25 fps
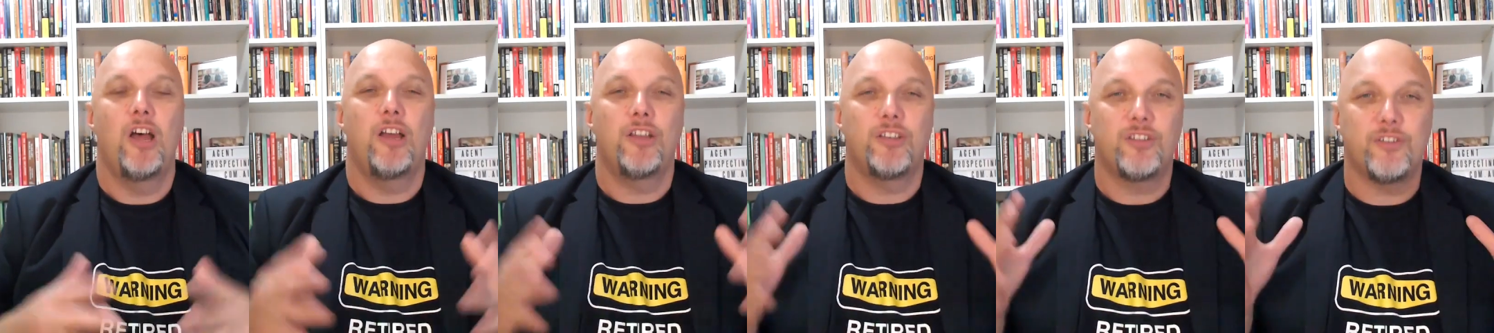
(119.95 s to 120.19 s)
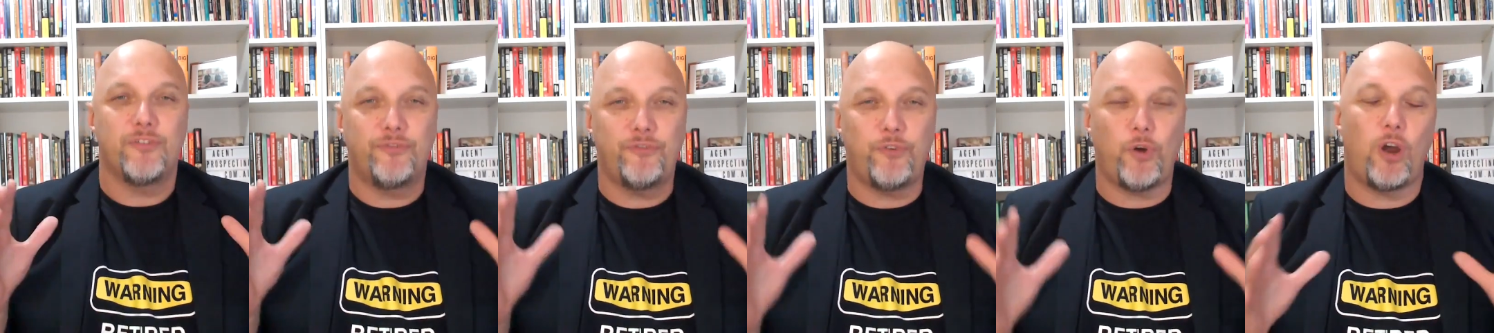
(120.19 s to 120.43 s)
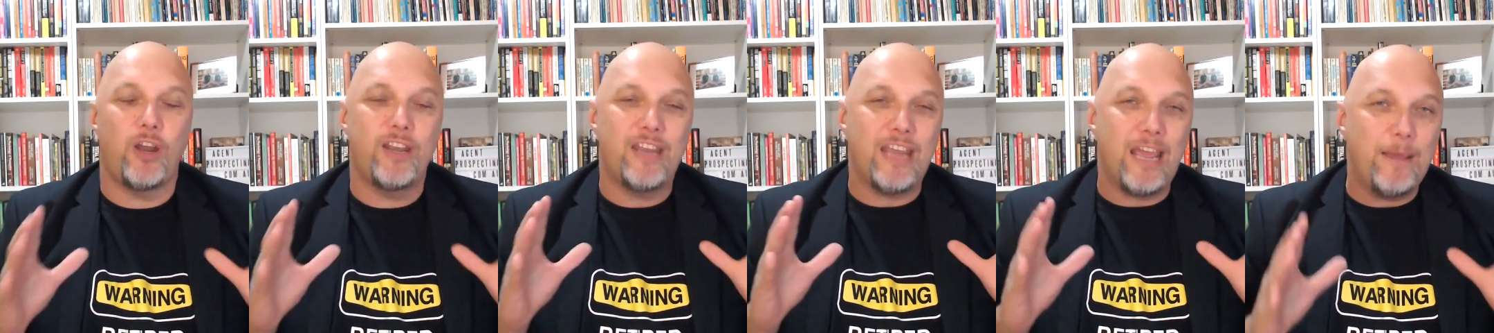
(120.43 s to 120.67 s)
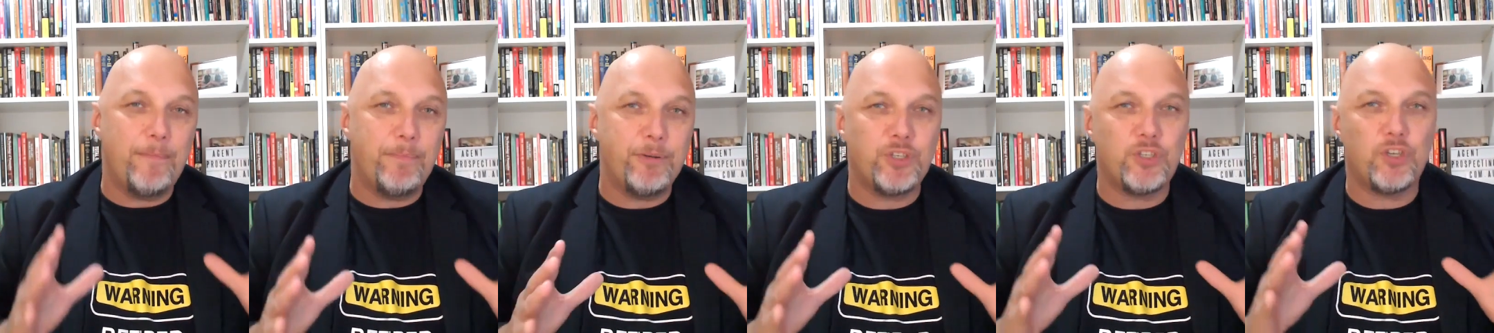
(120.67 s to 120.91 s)
to find
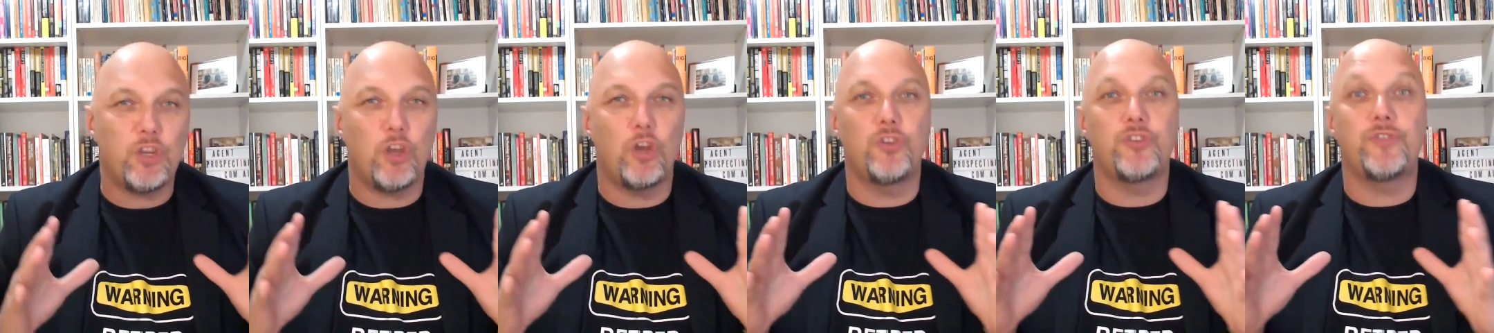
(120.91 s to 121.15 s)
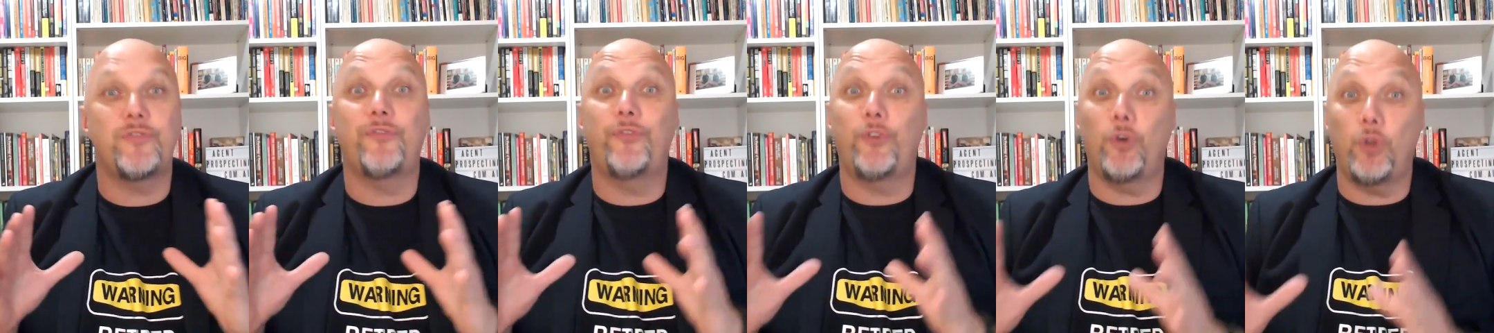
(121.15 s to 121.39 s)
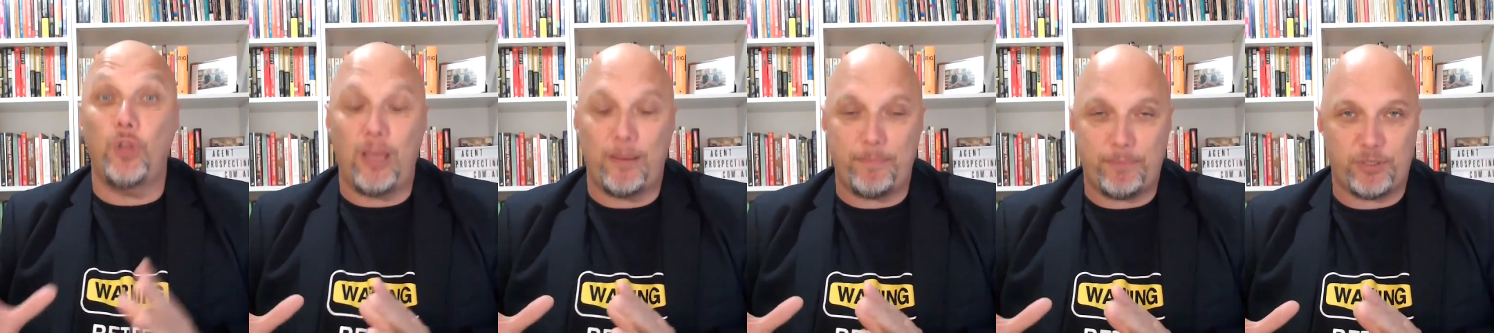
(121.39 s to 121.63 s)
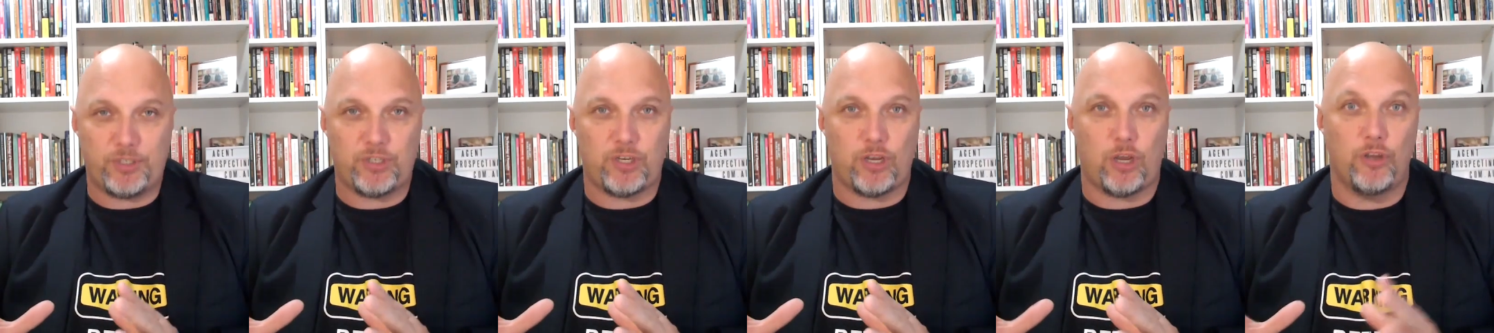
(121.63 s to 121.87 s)
episodes, full
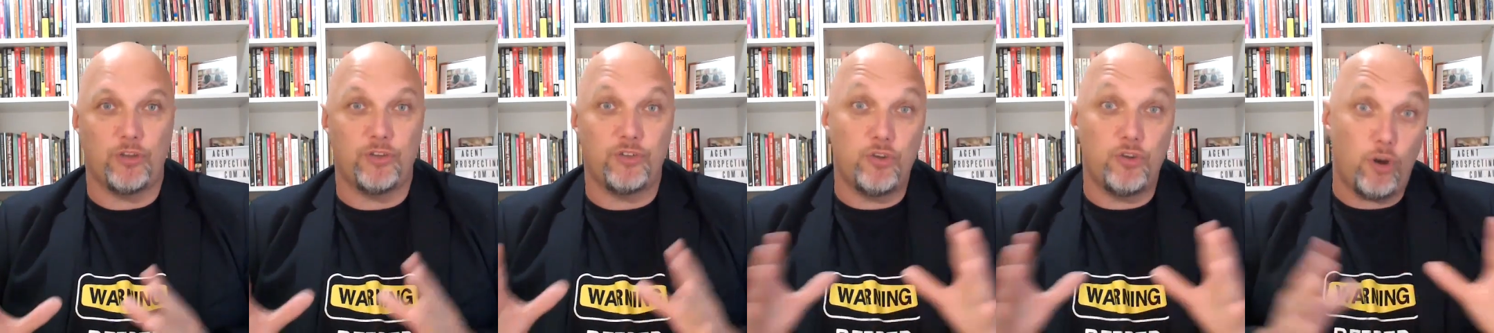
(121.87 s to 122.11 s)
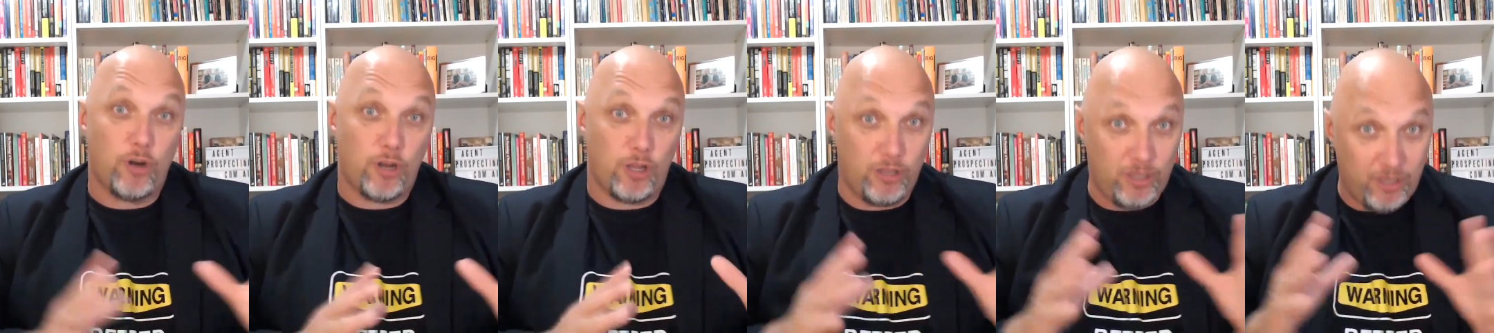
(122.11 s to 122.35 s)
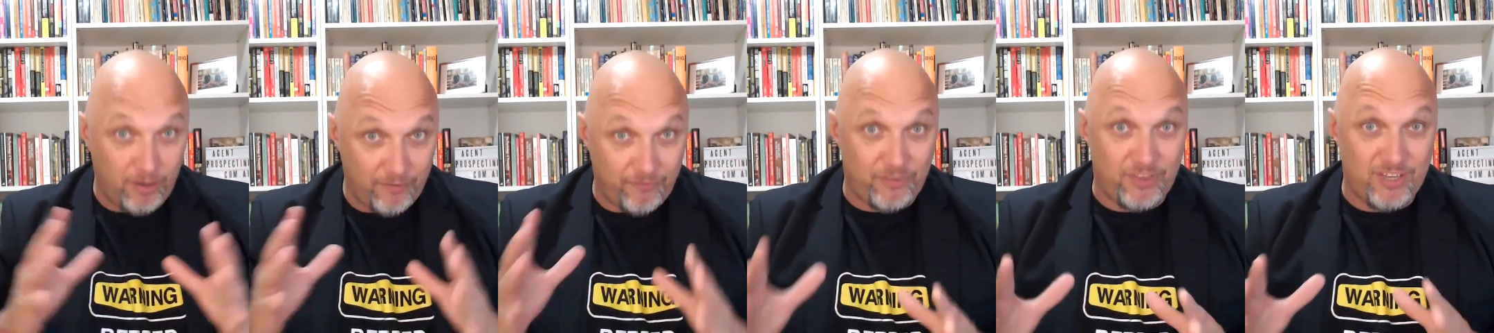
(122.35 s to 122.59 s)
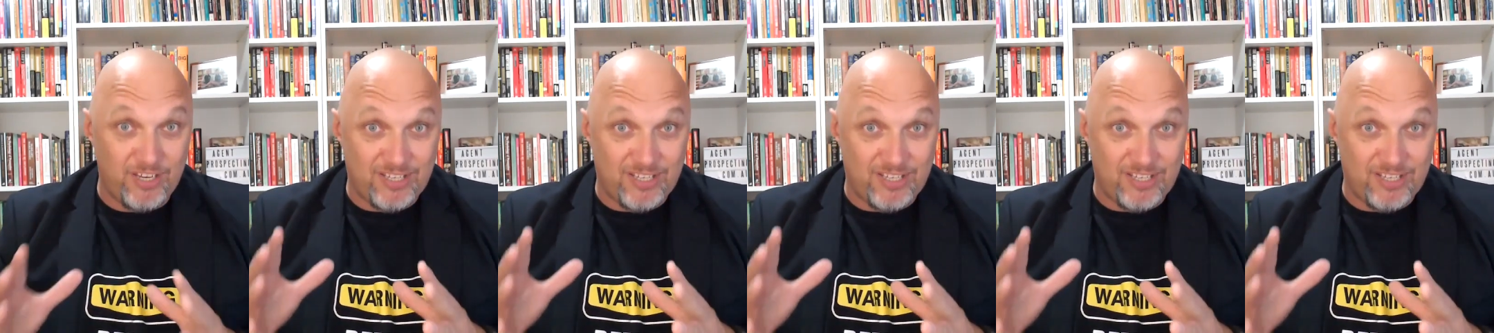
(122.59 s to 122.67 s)
episodes, not only of